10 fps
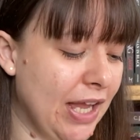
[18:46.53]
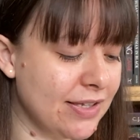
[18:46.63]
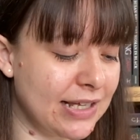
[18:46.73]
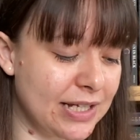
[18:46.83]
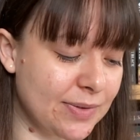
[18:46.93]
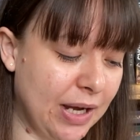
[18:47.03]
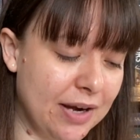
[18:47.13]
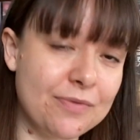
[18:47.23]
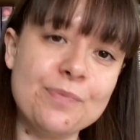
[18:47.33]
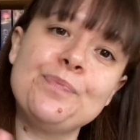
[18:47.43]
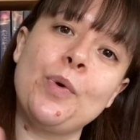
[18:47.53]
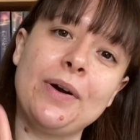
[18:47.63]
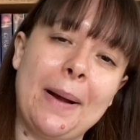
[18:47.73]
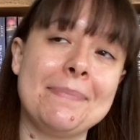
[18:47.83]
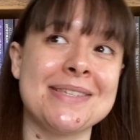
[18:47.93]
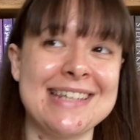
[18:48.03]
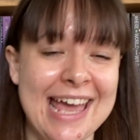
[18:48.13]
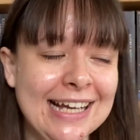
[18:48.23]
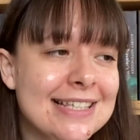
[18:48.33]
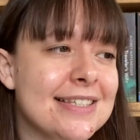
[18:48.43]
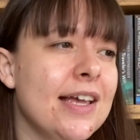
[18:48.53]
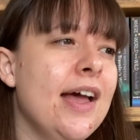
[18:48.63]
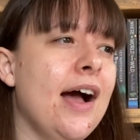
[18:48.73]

So that's kind of what comes next.